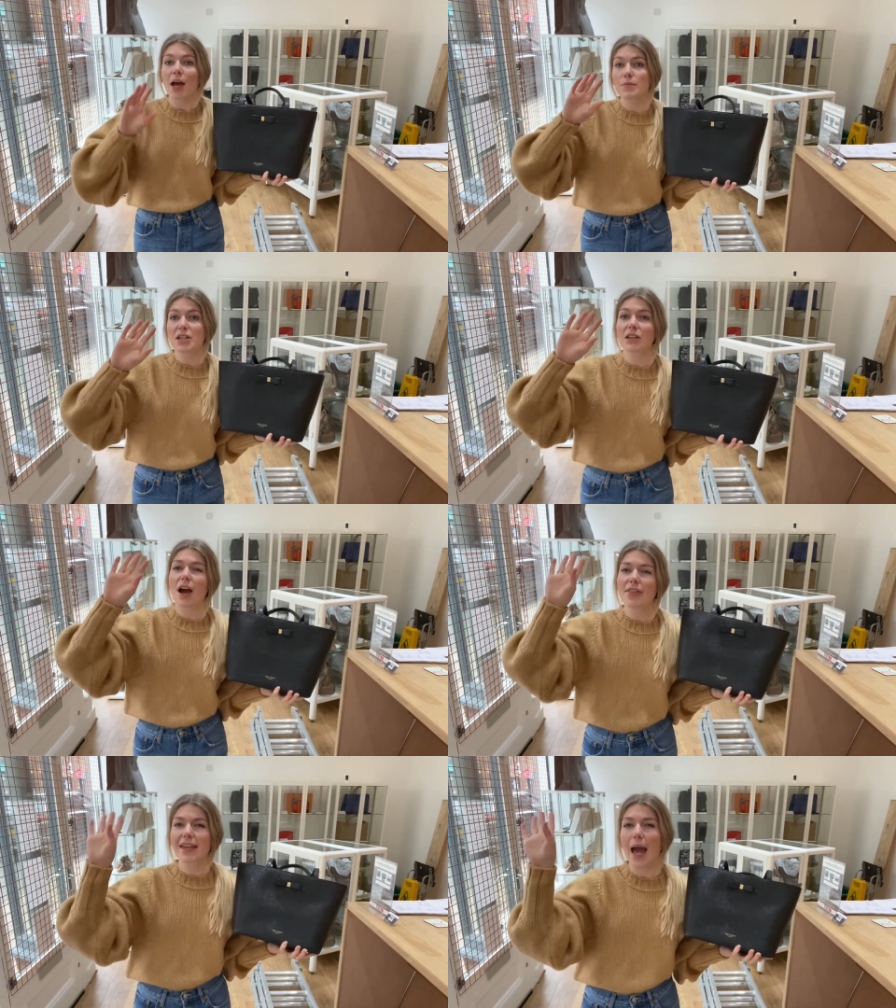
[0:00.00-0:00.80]
You'll
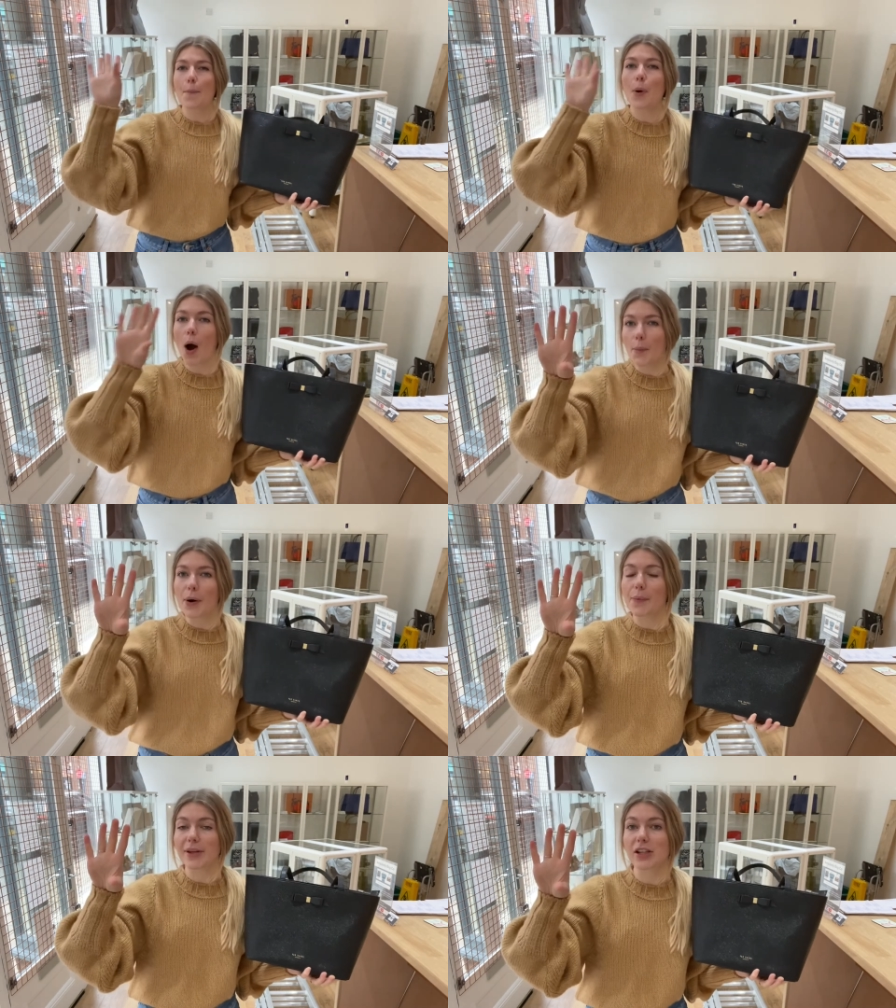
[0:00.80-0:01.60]
either get a
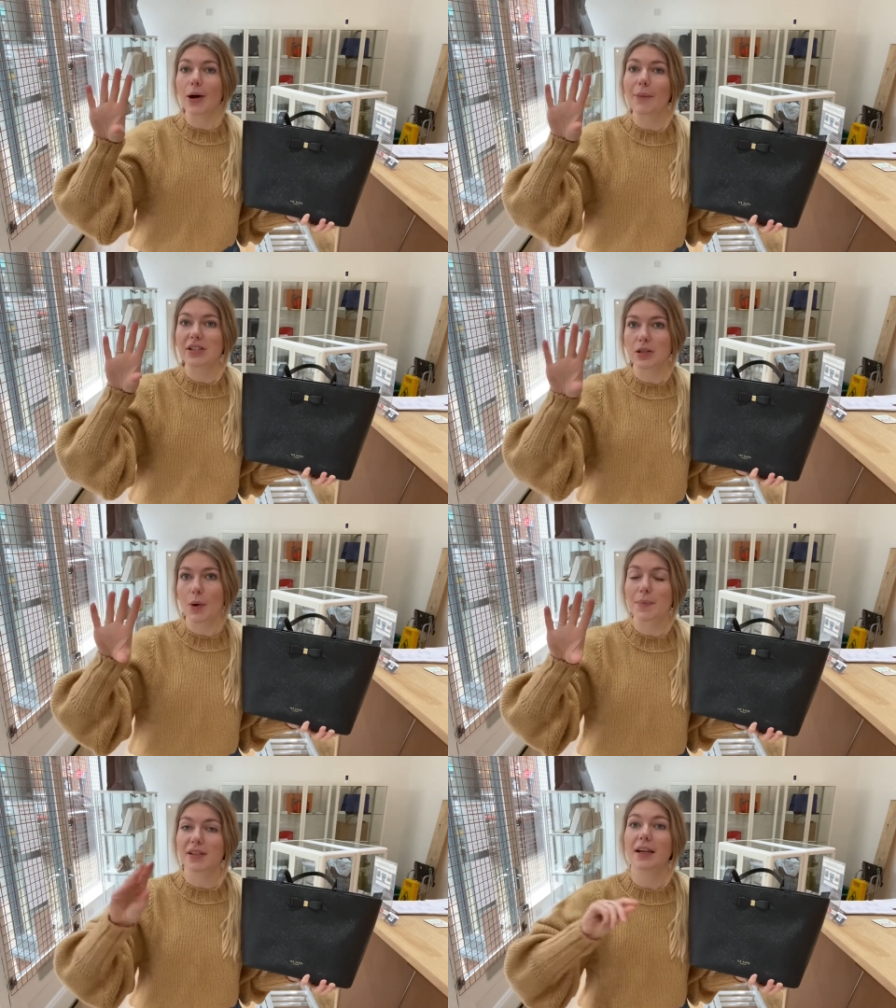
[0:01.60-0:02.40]
pop-up when you come onto the
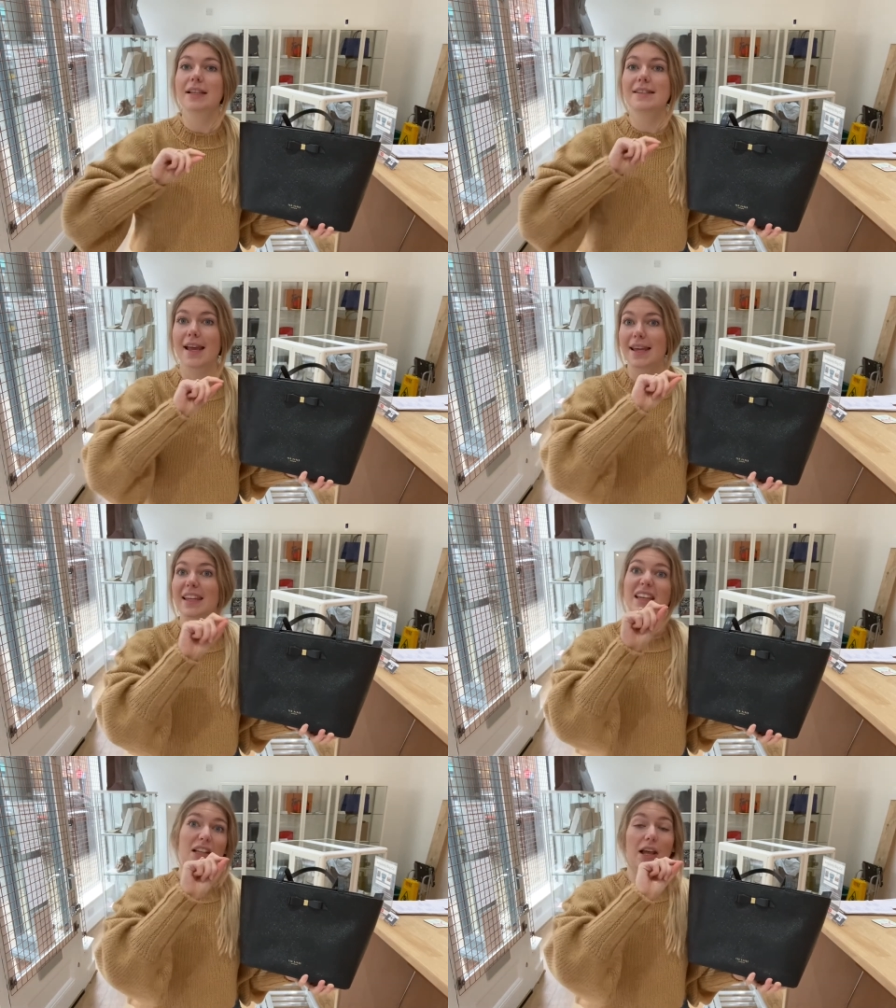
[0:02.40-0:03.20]
website
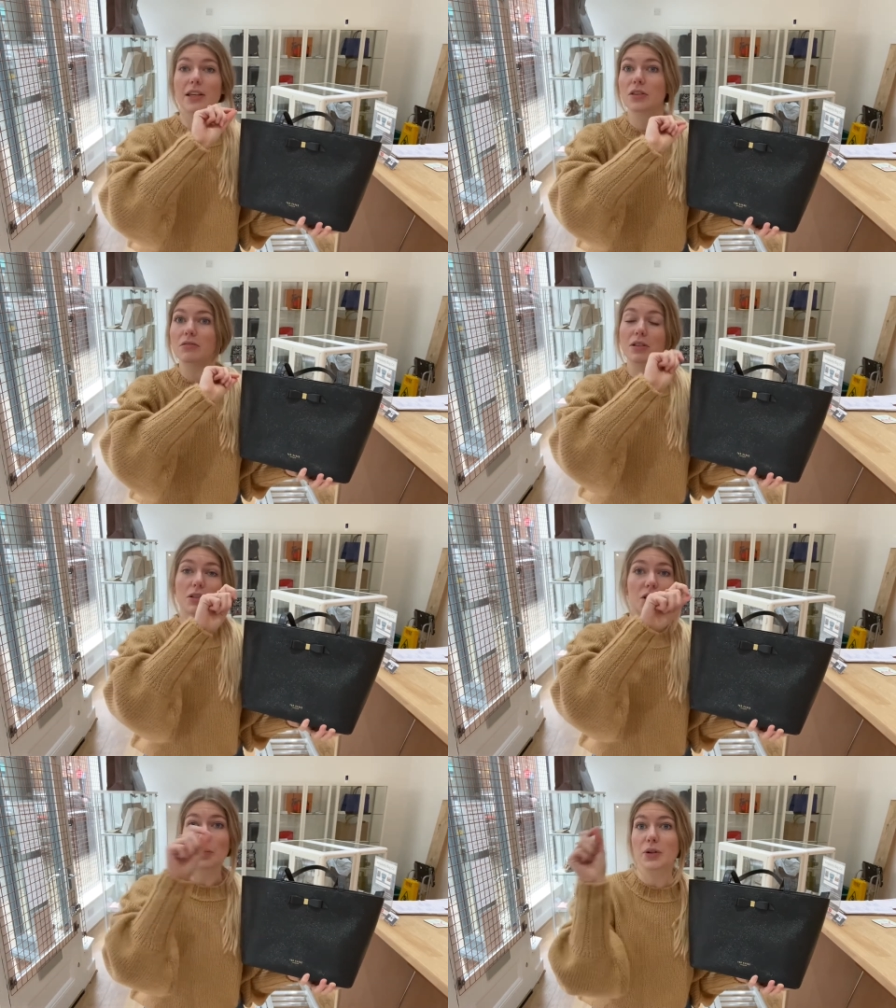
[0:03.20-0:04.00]
saying, like,
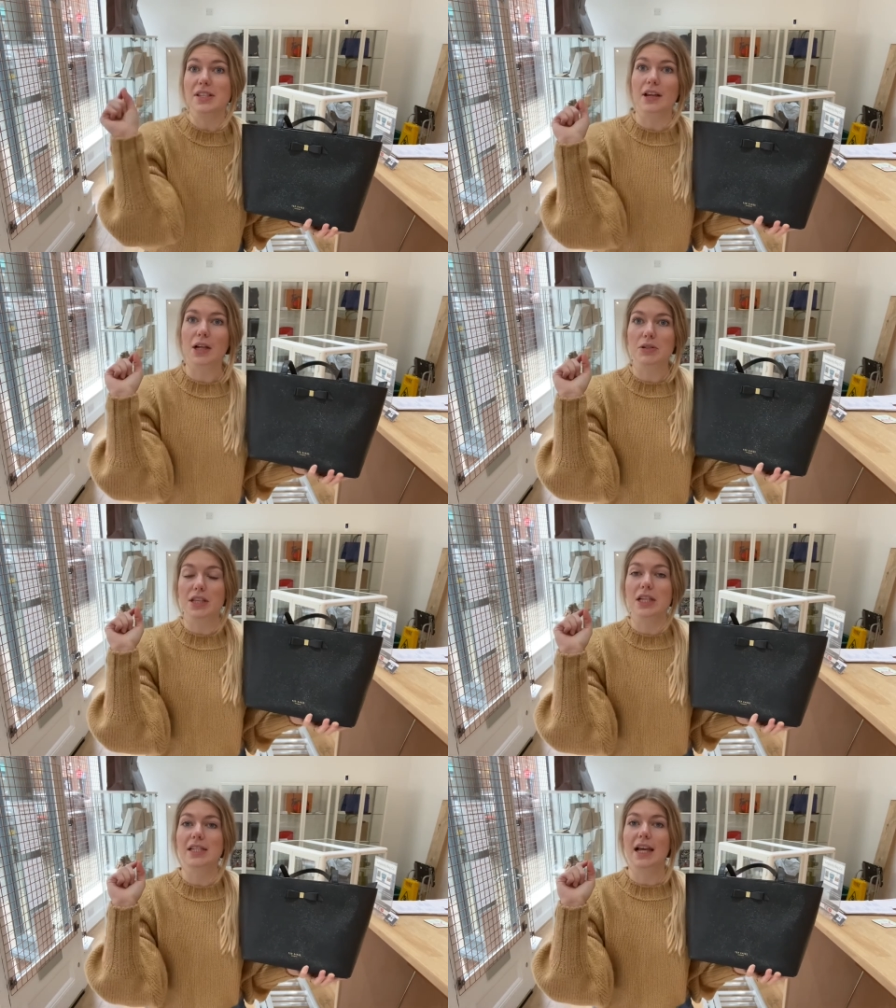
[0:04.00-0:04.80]
do you want to sign up to
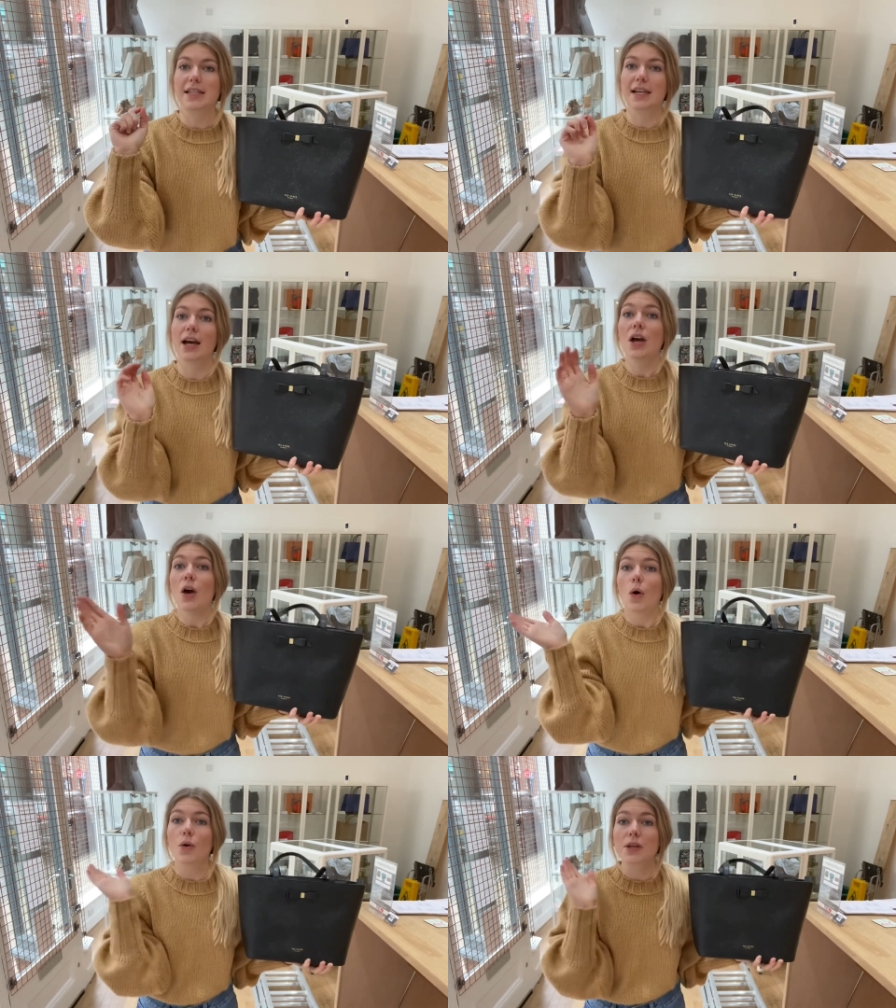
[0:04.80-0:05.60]
the newsletter?
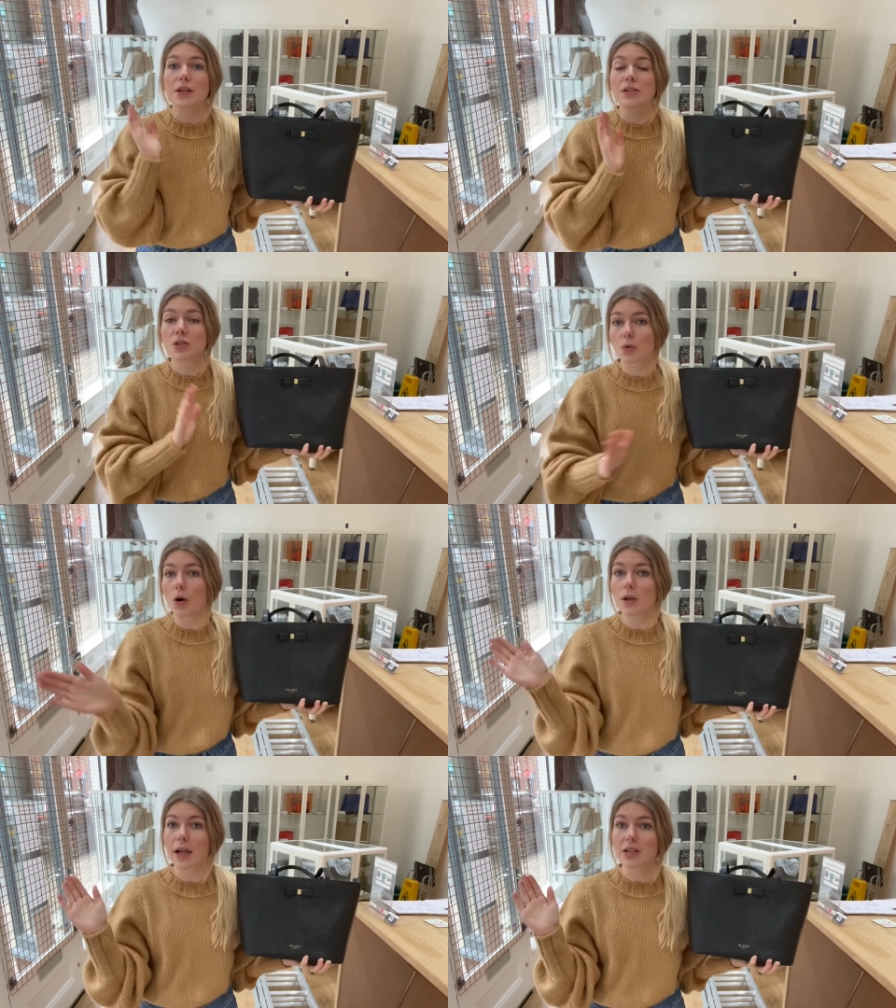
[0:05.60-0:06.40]
Or you can
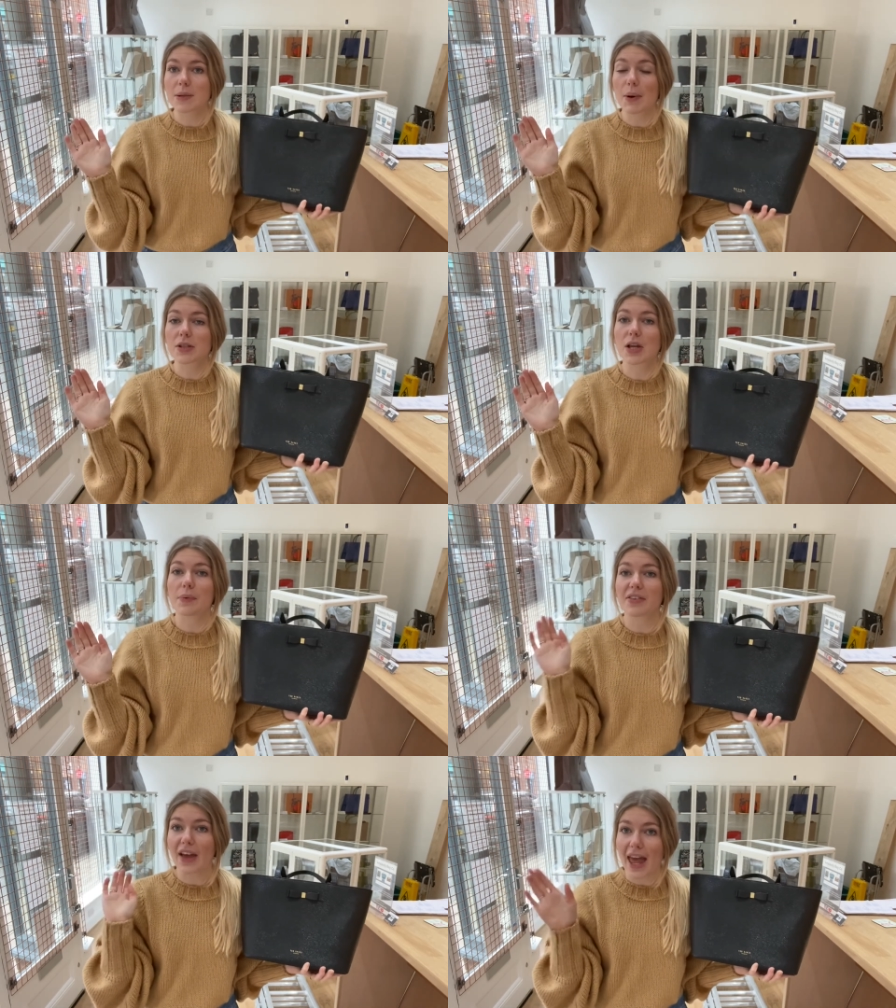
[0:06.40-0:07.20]
scroll down to the
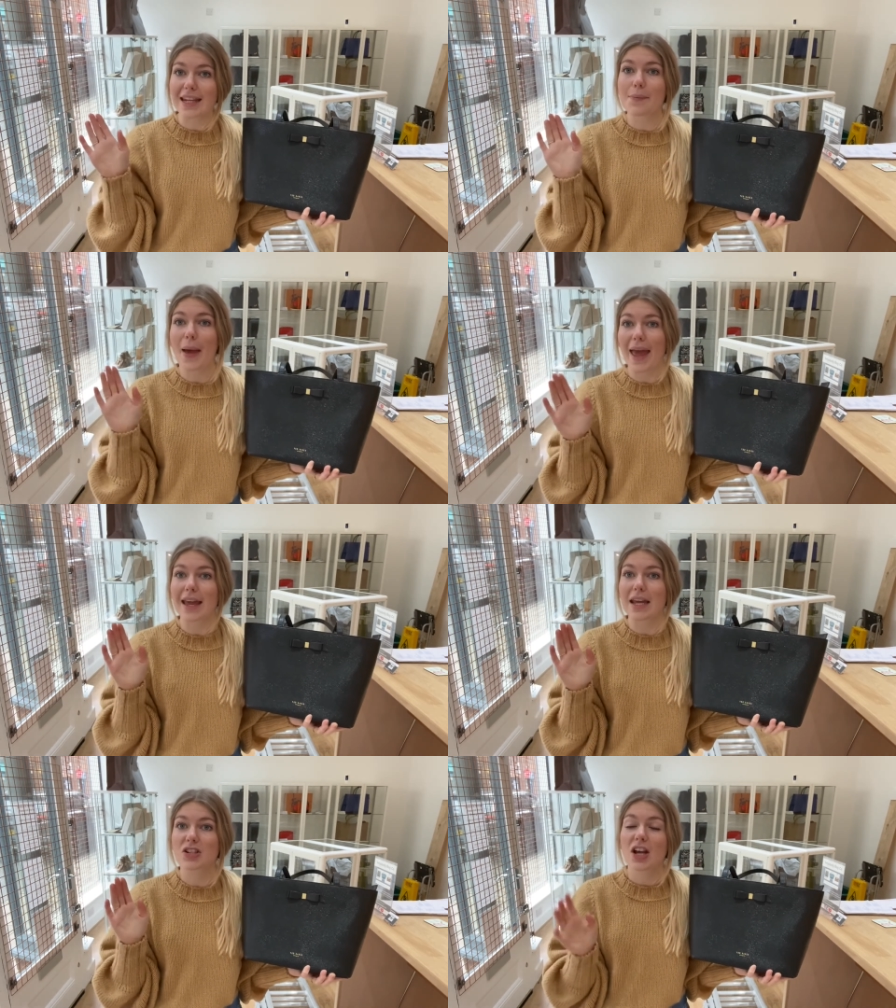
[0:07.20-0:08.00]
bottom of any
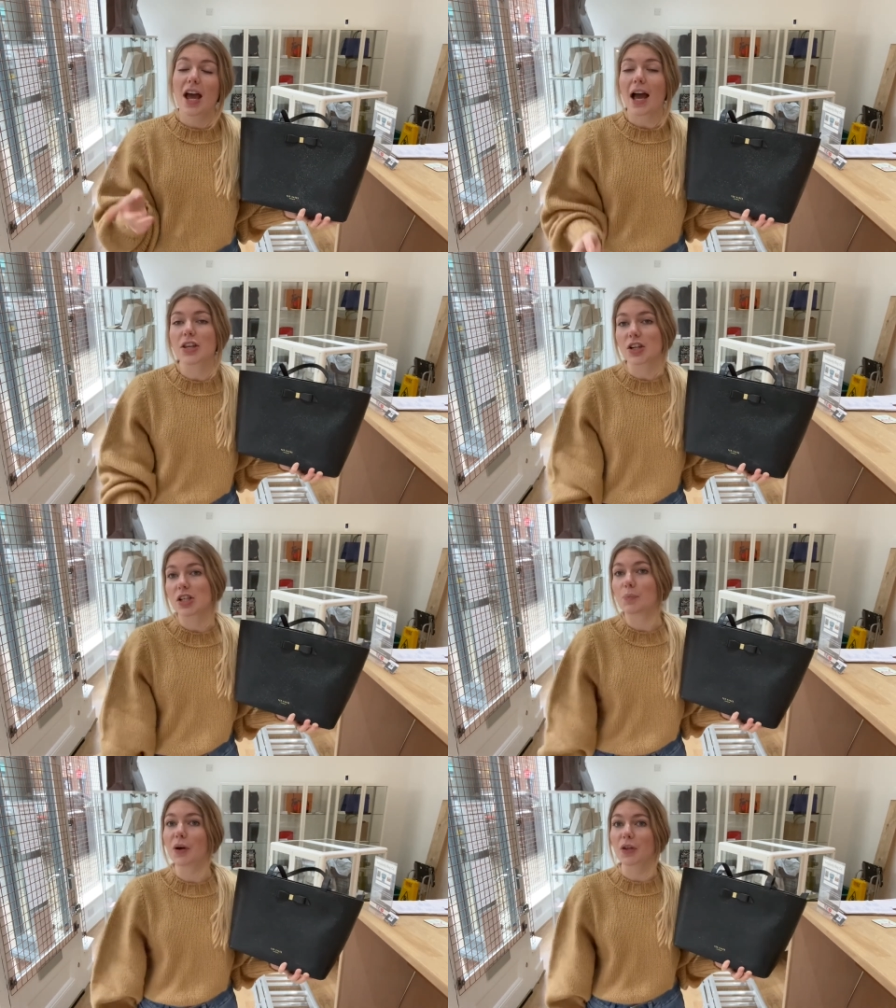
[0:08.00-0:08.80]
page and you
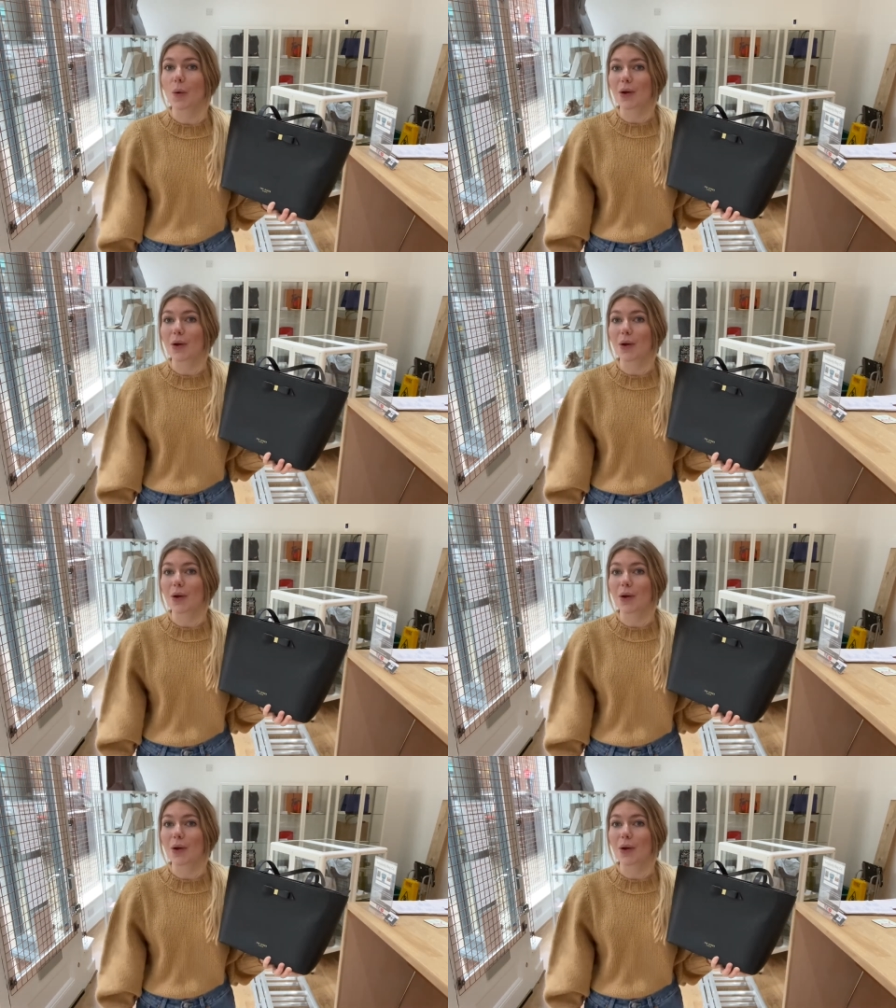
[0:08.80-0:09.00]
can just put your